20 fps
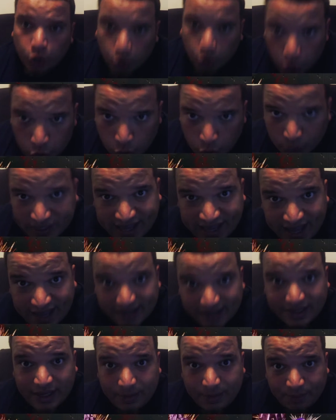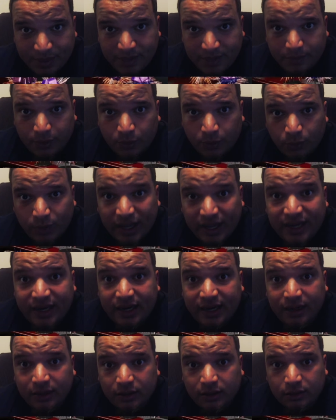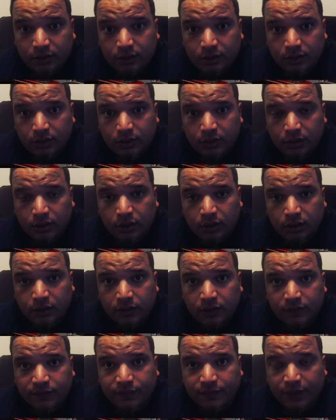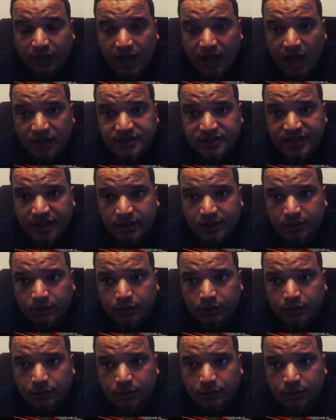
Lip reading: You can't keep people waiting for content.